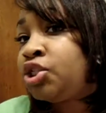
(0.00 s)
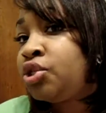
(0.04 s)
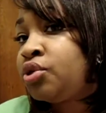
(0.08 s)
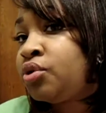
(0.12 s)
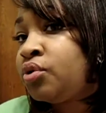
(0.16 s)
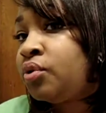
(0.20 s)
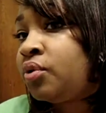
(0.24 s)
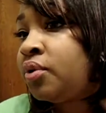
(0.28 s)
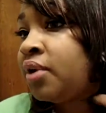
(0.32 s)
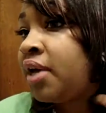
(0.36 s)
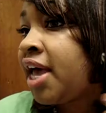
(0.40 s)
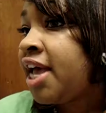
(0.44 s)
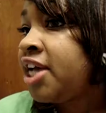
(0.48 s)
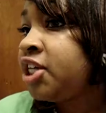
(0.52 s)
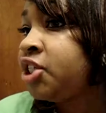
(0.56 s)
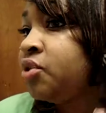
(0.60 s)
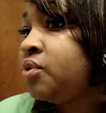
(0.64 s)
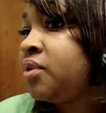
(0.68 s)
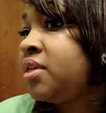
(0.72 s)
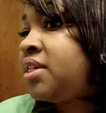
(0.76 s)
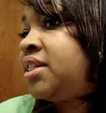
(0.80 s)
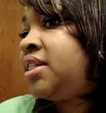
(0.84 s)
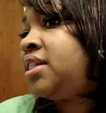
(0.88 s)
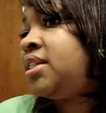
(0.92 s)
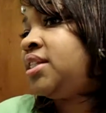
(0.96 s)
to it as you
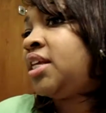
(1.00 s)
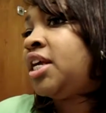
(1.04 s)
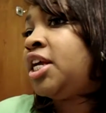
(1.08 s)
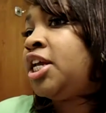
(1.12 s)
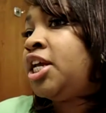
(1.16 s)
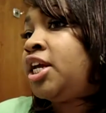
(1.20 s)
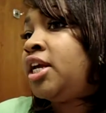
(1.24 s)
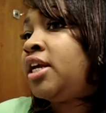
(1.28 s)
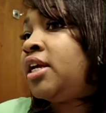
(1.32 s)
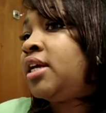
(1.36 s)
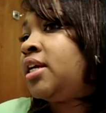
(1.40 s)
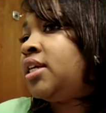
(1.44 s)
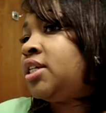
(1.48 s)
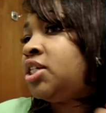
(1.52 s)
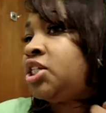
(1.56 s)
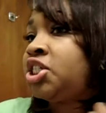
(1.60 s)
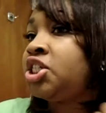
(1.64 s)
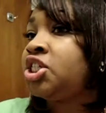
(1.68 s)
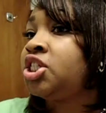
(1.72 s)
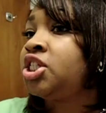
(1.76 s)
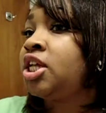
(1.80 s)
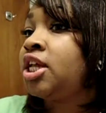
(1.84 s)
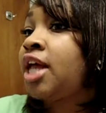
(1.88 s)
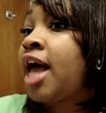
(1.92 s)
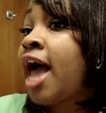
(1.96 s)
can see. It's
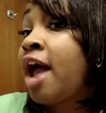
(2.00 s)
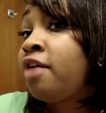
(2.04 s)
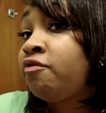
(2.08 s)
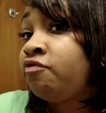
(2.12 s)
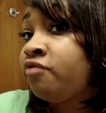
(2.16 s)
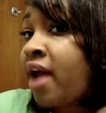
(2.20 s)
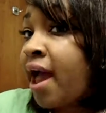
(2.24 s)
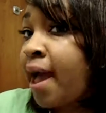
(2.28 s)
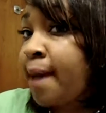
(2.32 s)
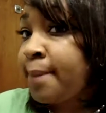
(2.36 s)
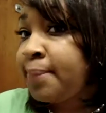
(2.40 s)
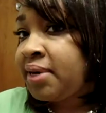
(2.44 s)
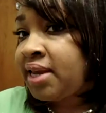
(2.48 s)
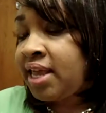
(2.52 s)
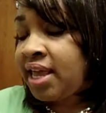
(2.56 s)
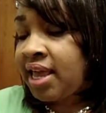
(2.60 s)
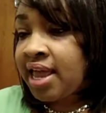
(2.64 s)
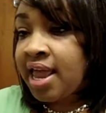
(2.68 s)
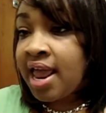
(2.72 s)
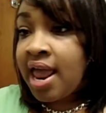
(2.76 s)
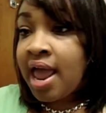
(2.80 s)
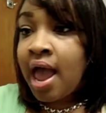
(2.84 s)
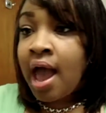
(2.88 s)
just I wrapped it.